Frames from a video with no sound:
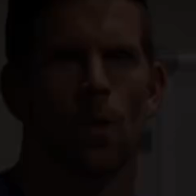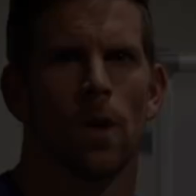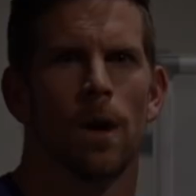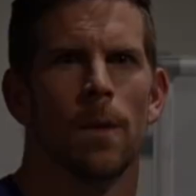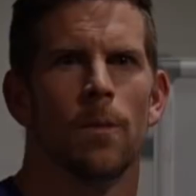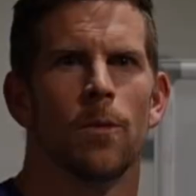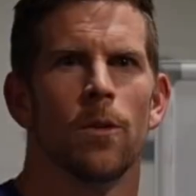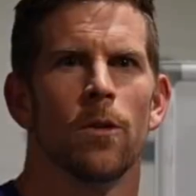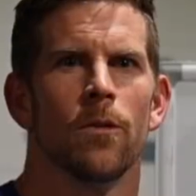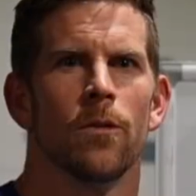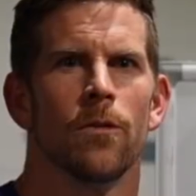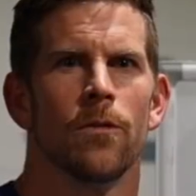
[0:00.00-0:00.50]
What
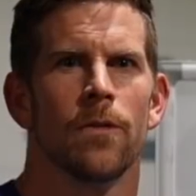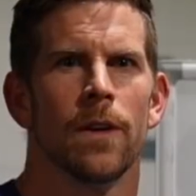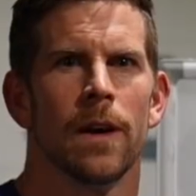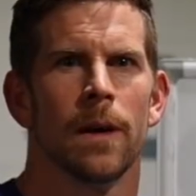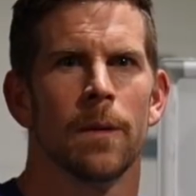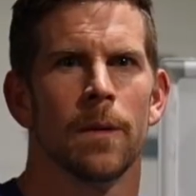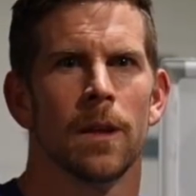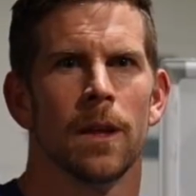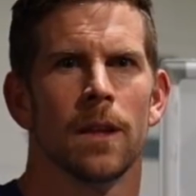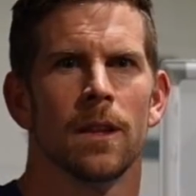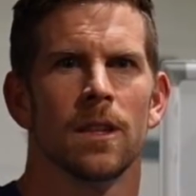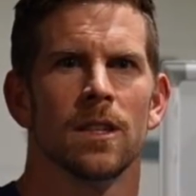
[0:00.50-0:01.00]
up, Proven
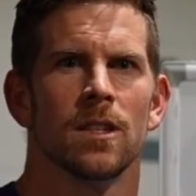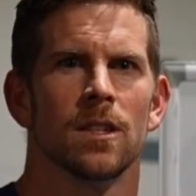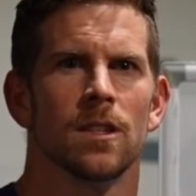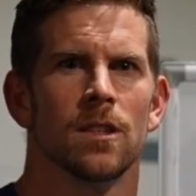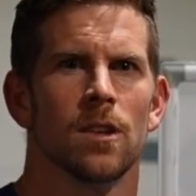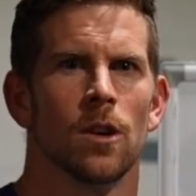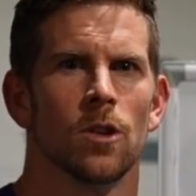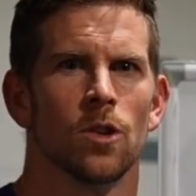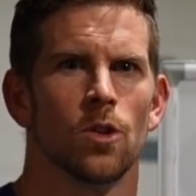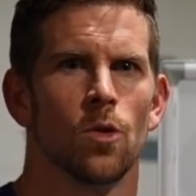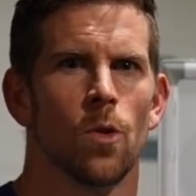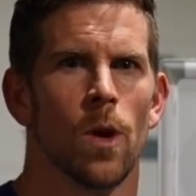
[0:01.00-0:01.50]
family? This is
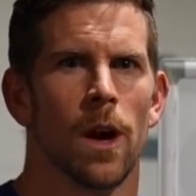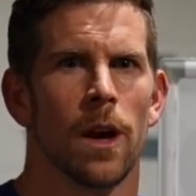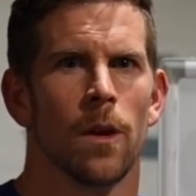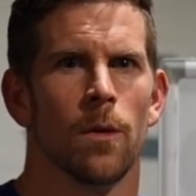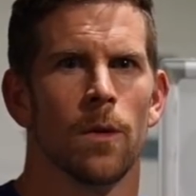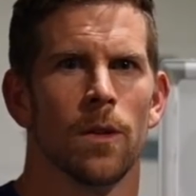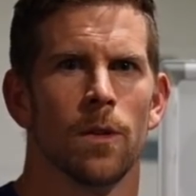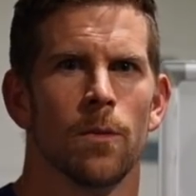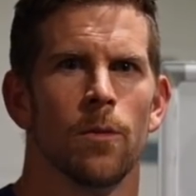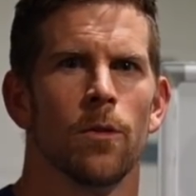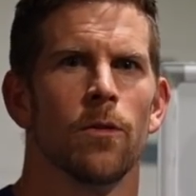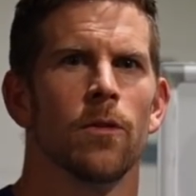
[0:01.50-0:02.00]
Coach Dwight
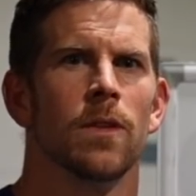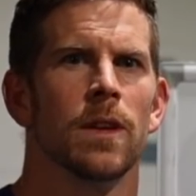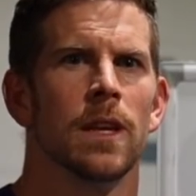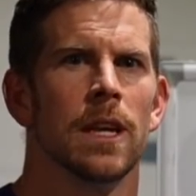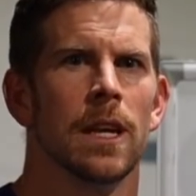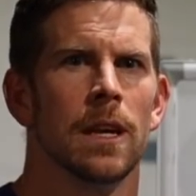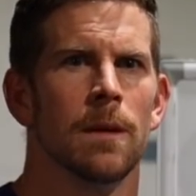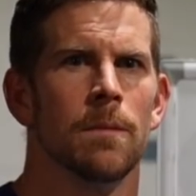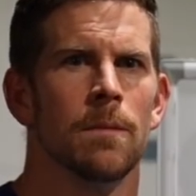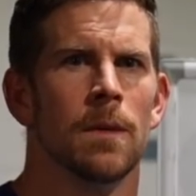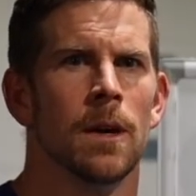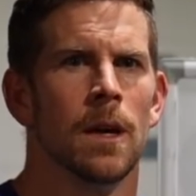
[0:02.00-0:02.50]
with the Proven
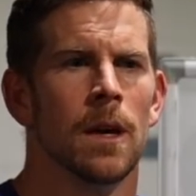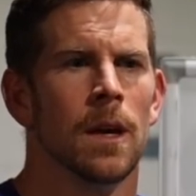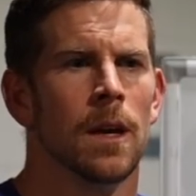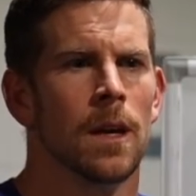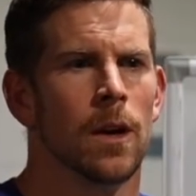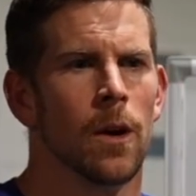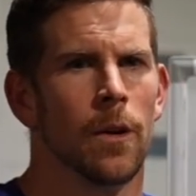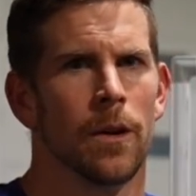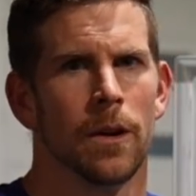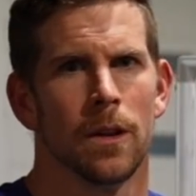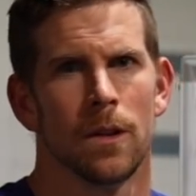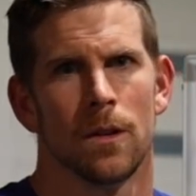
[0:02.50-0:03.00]
team,
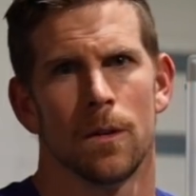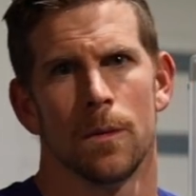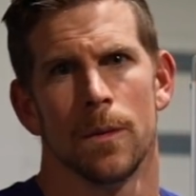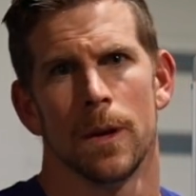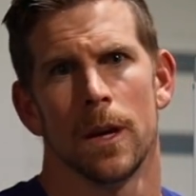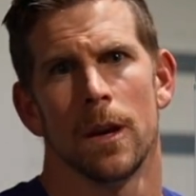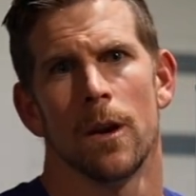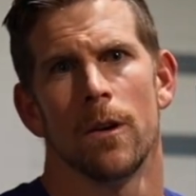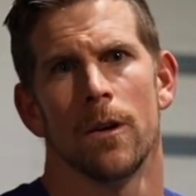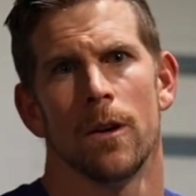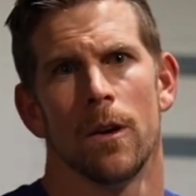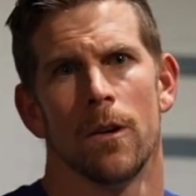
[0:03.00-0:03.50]
going to
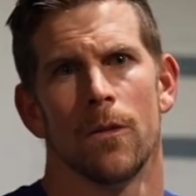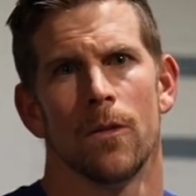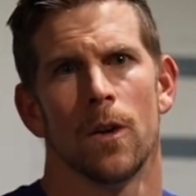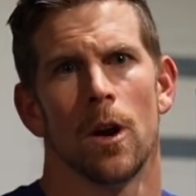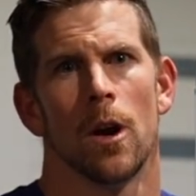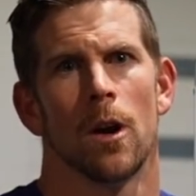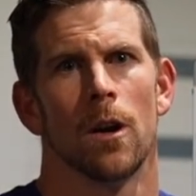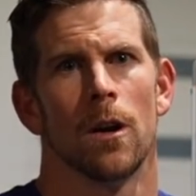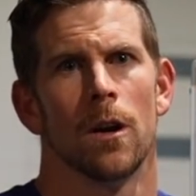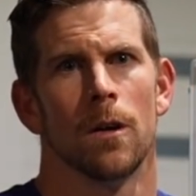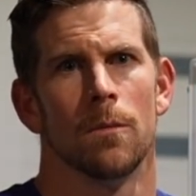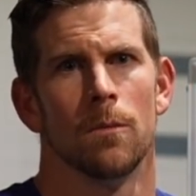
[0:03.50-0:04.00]
be going over
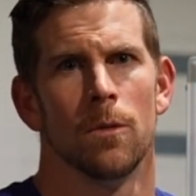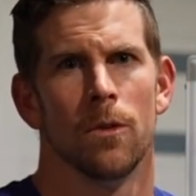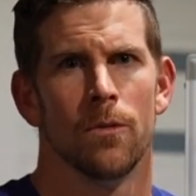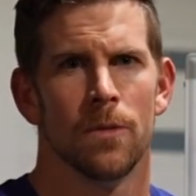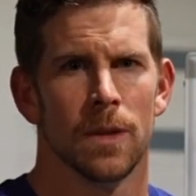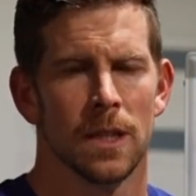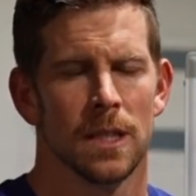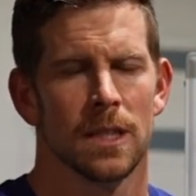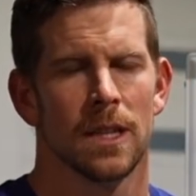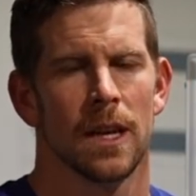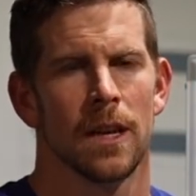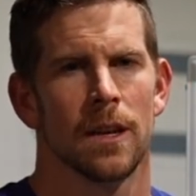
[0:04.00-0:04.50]
our
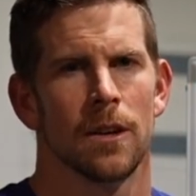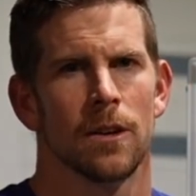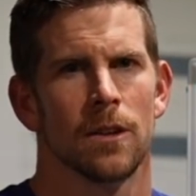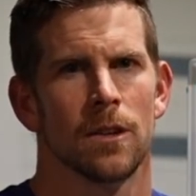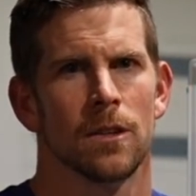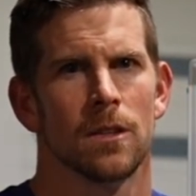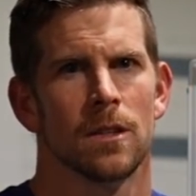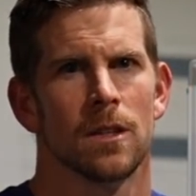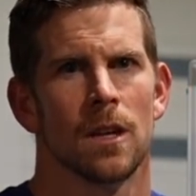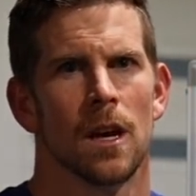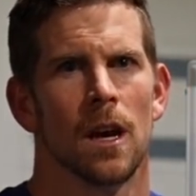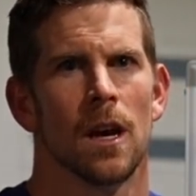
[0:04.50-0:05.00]
movement
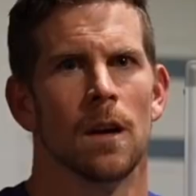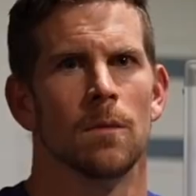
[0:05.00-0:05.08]
standards,